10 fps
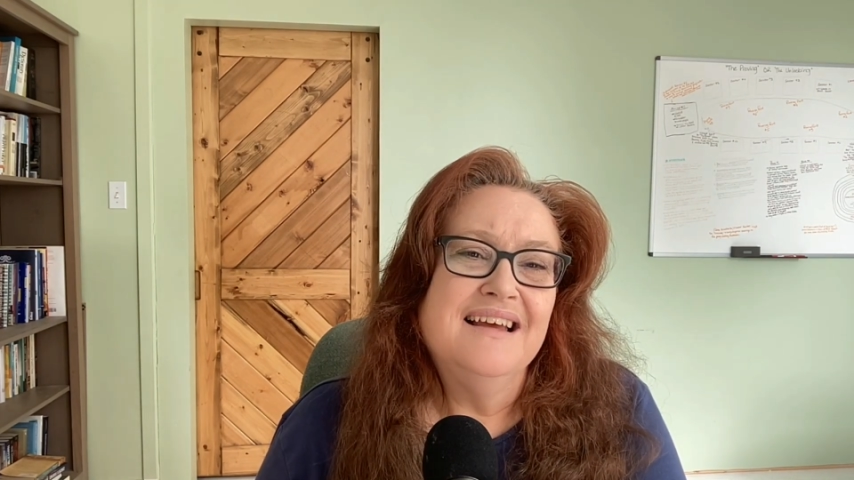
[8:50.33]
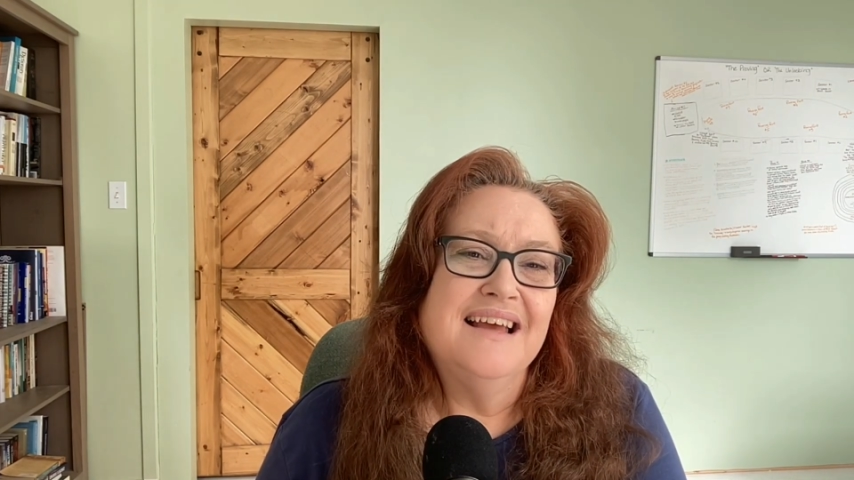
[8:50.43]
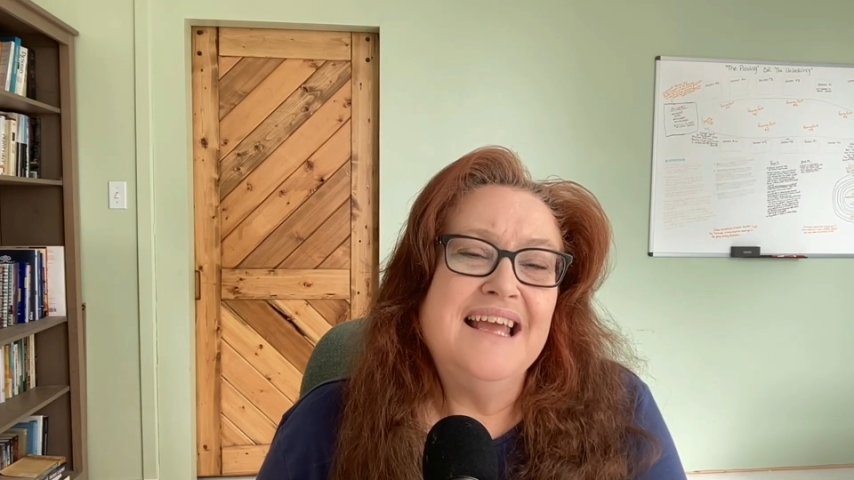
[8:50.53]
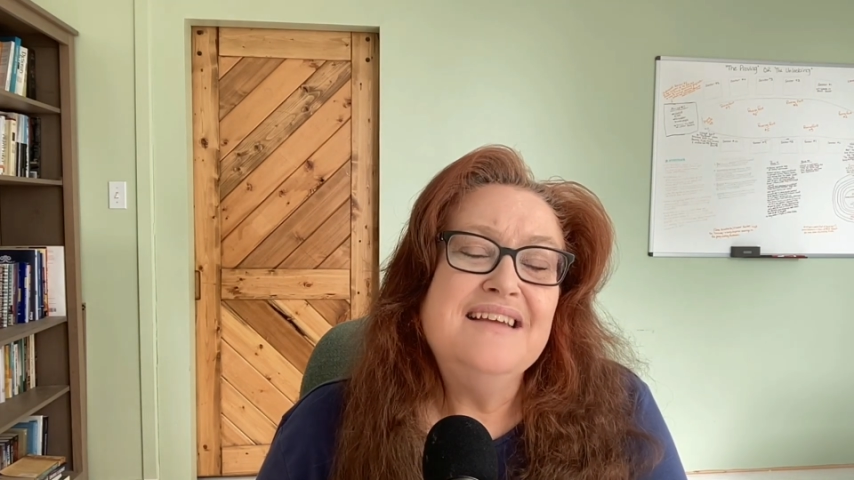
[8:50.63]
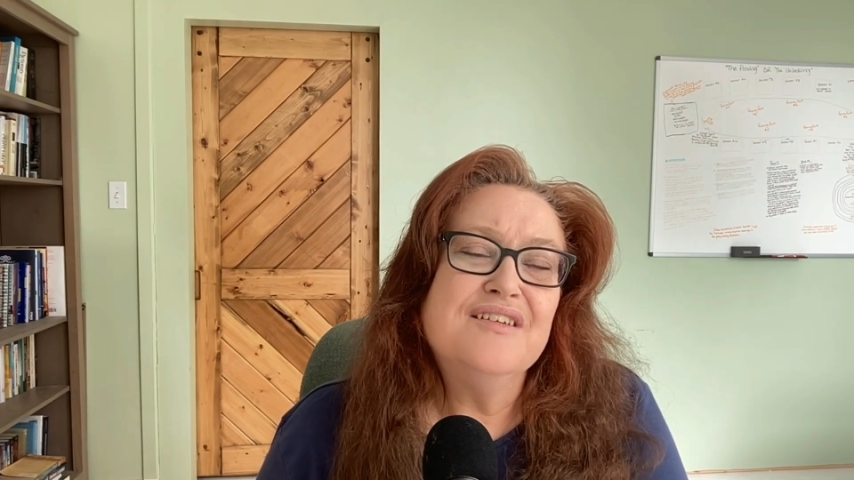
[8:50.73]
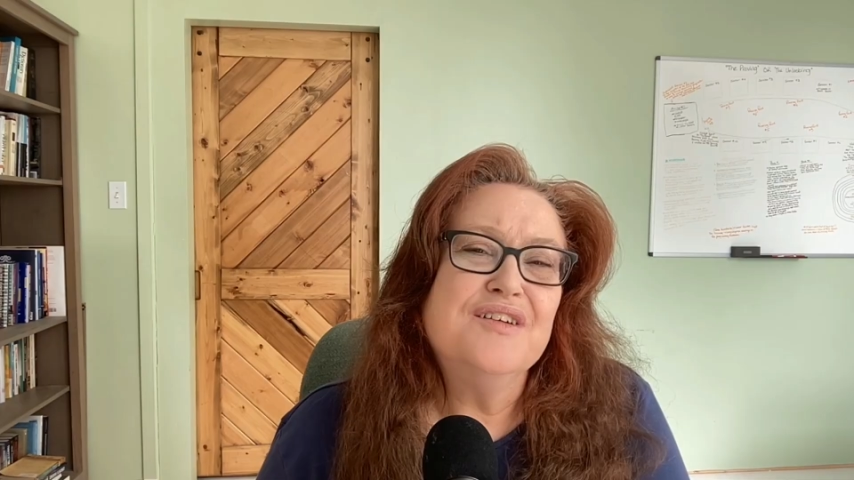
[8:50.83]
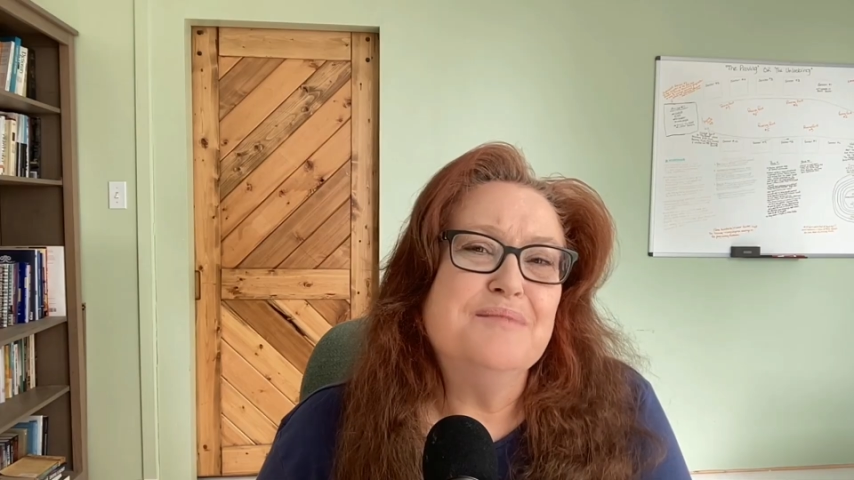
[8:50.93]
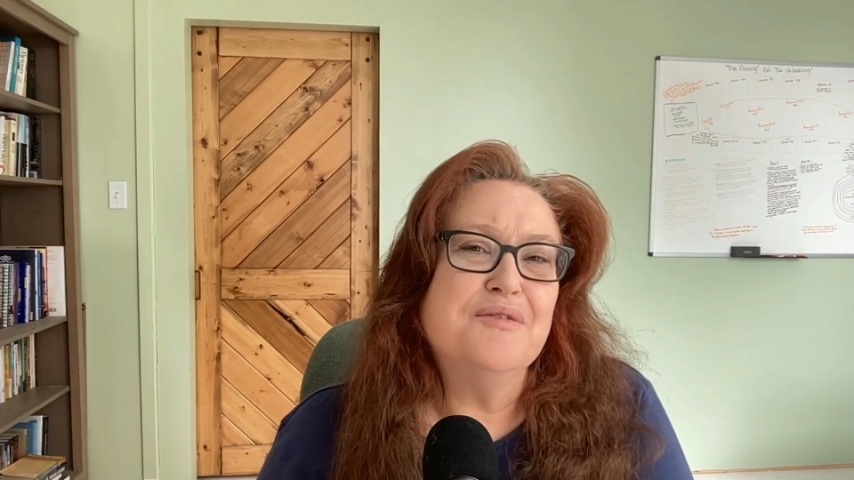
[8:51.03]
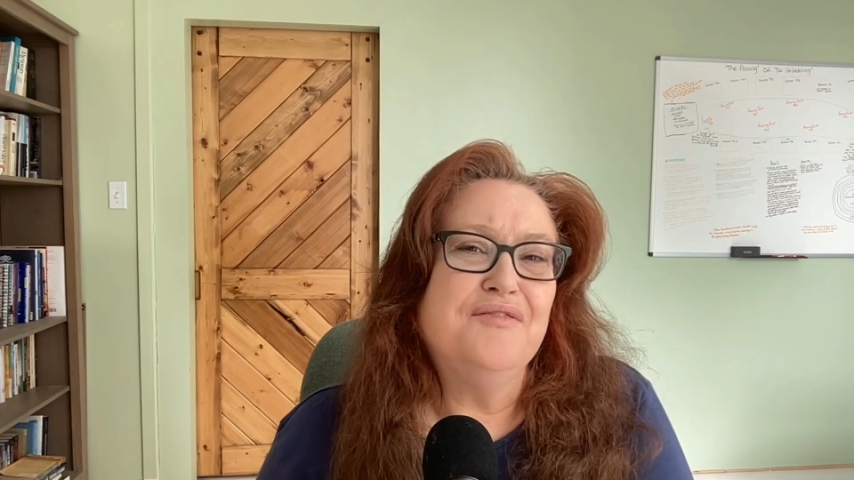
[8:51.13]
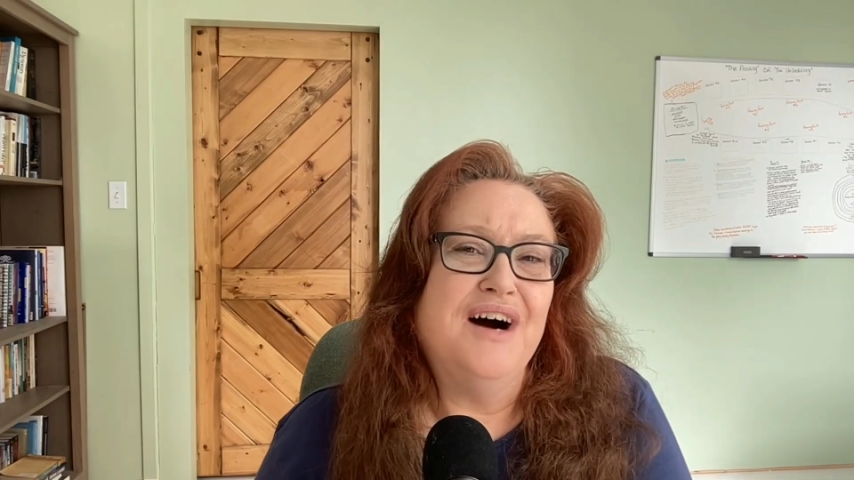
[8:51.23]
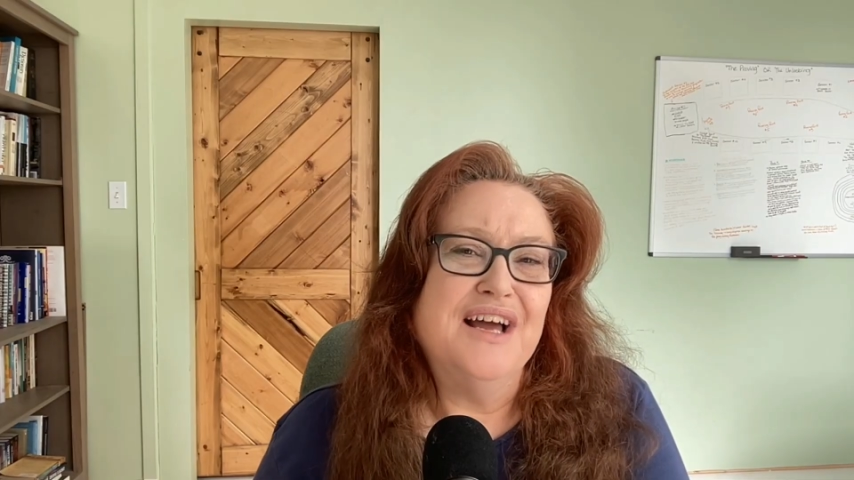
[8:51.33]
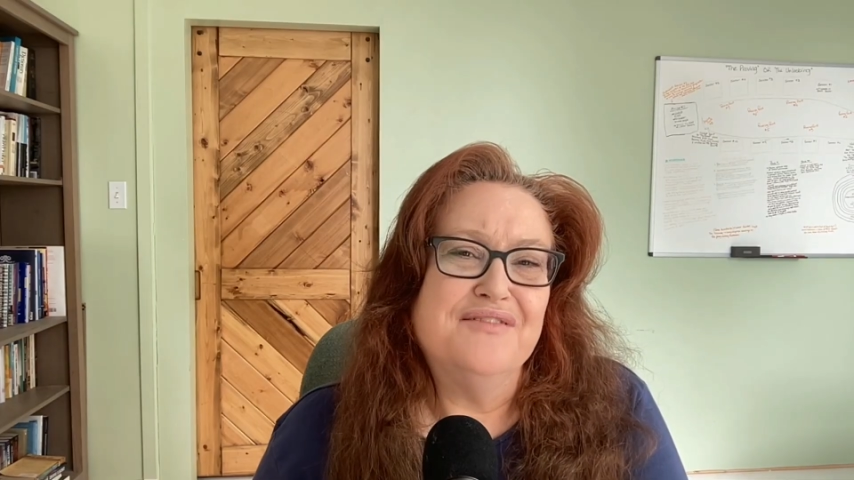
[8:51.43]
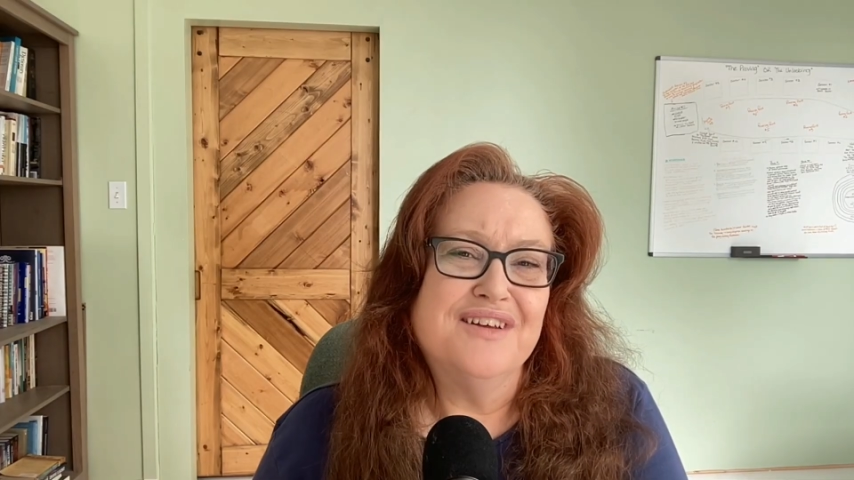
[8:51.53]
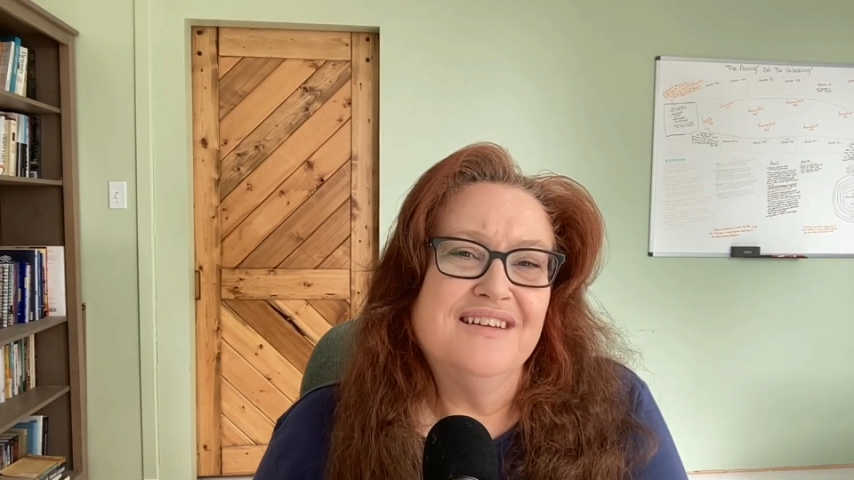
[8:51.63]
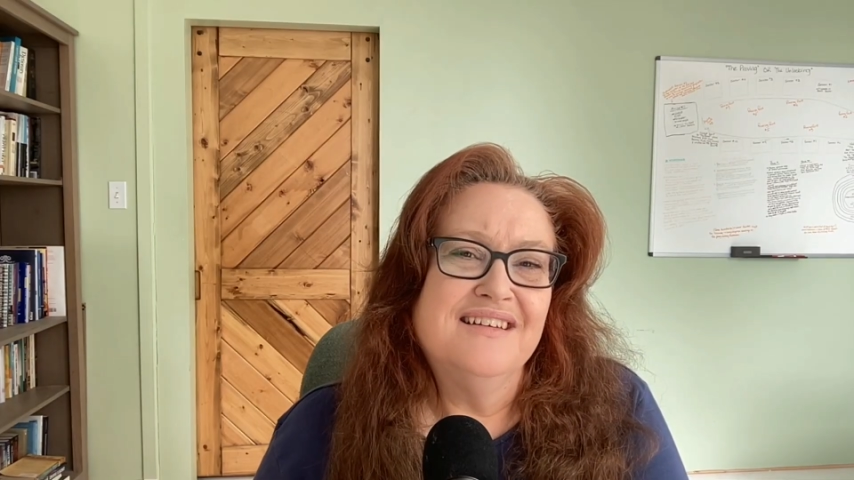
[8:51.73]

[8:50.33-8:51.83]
Anchor number 5,